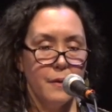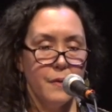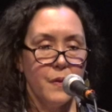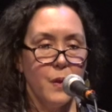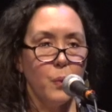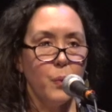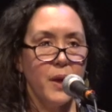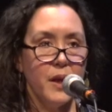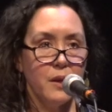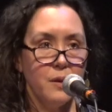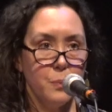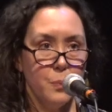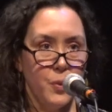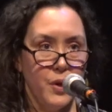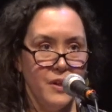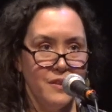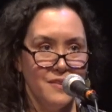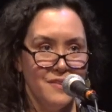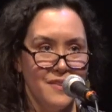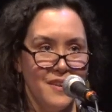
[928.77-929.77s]
wind
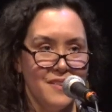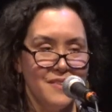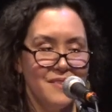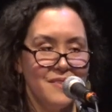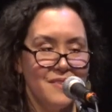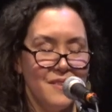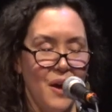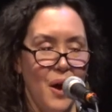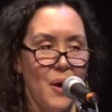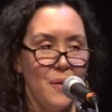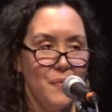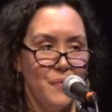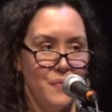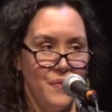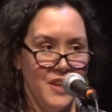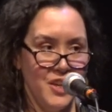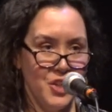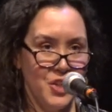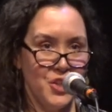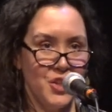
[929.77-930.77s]
brings us our
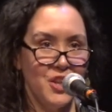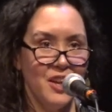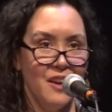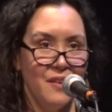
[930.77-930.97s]
fish